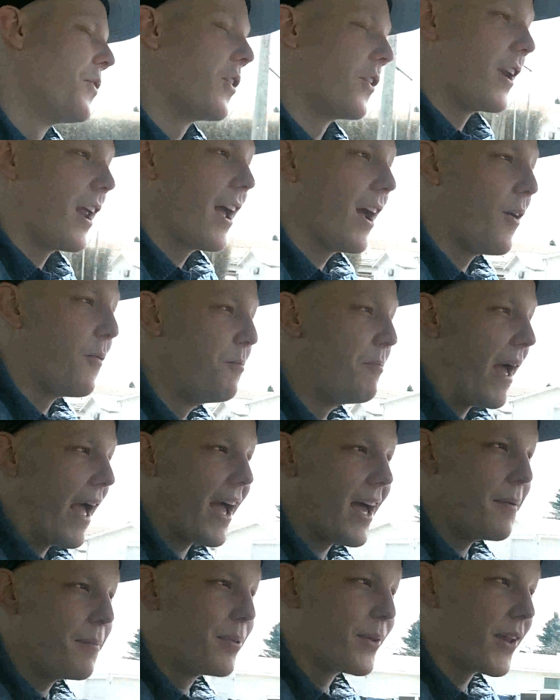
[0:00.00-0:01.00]
We are now
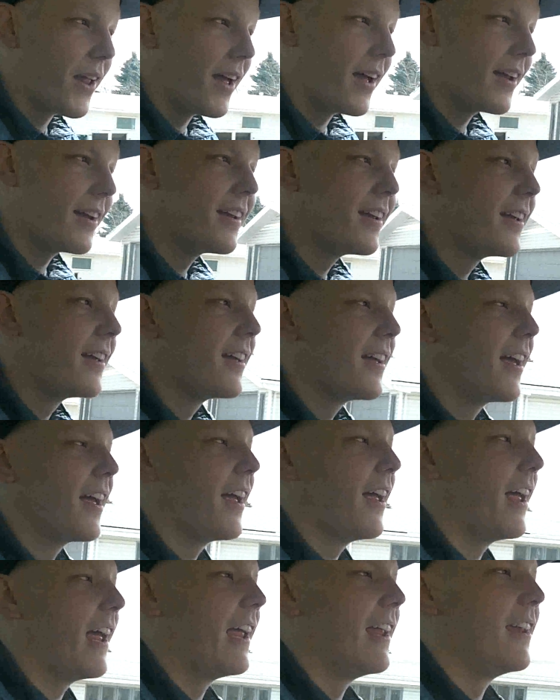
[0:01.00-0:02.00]
Bad Blood,
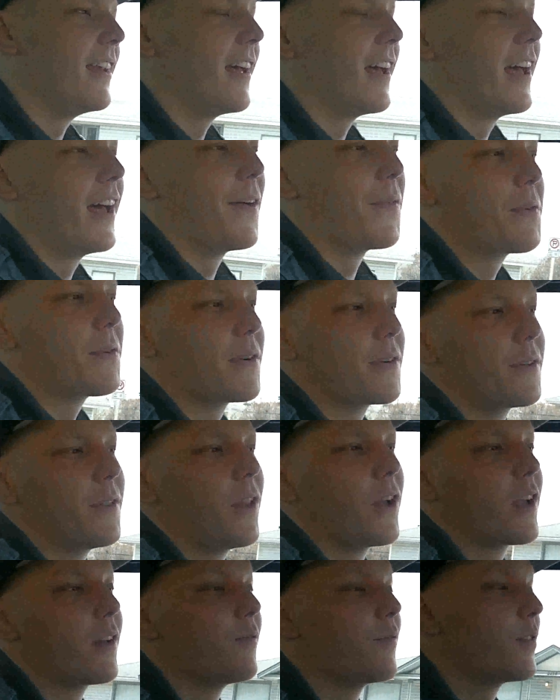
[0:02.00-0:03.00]
and uh, we were
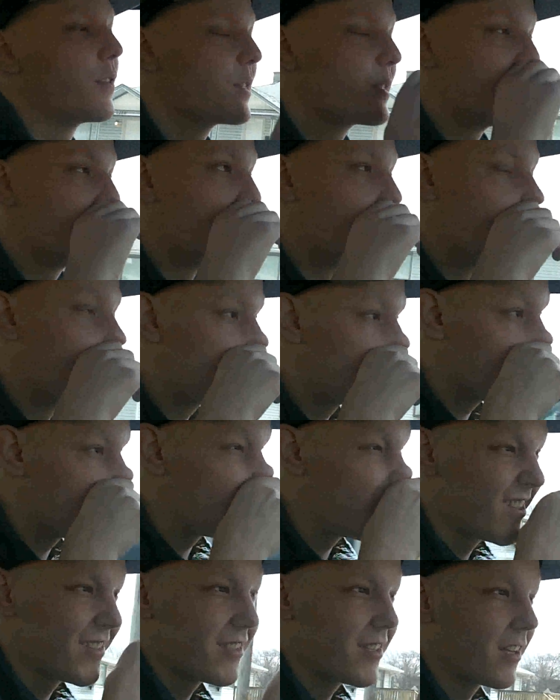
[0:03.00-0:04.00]
looking for some
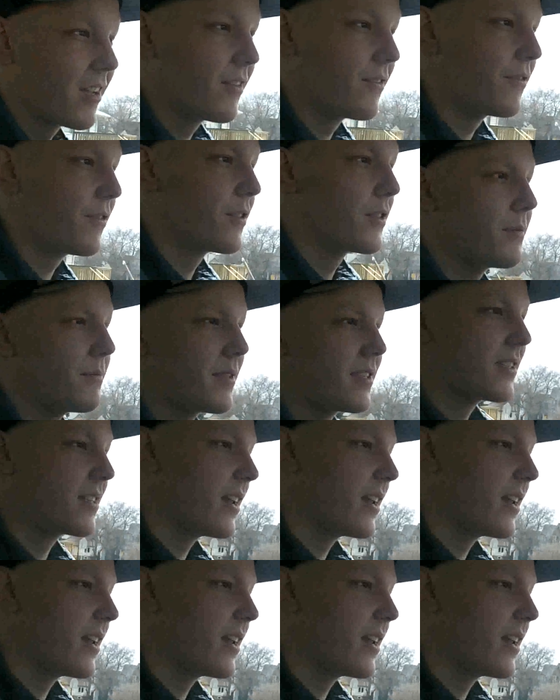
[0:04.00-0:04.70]
logos, looking for some